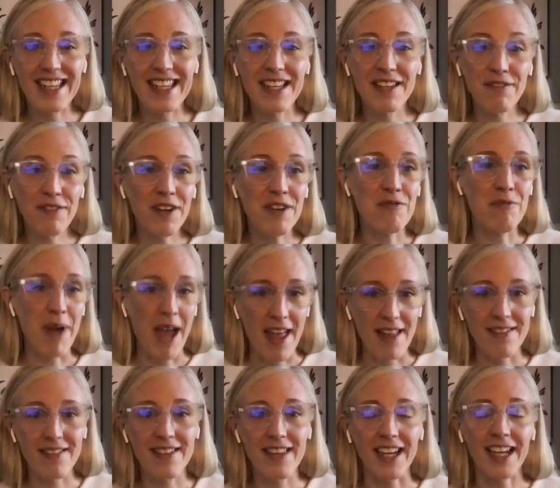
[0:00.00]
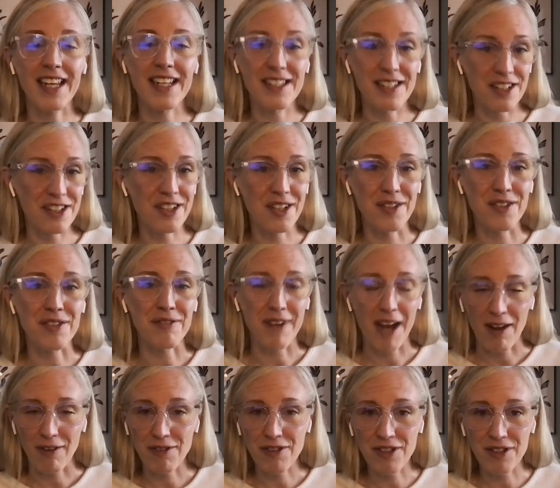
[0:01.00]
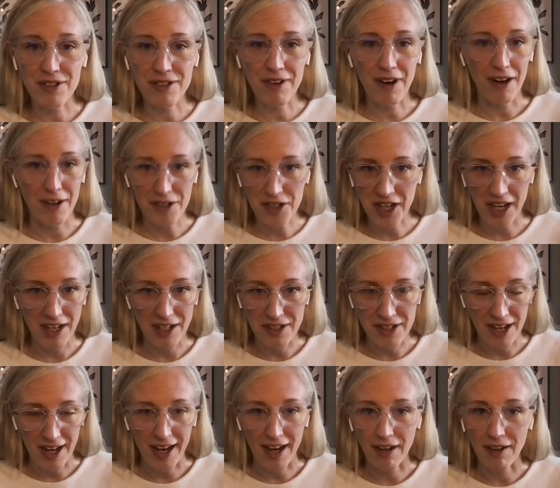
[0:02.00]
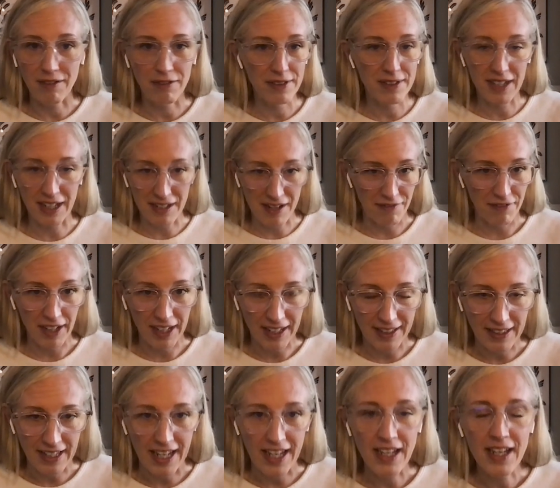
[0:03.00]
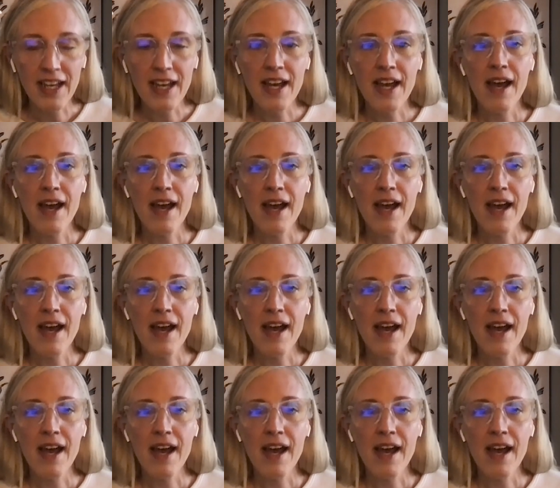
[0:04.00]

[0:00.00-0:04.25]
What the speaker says: even when the conditions around you are changing significantly.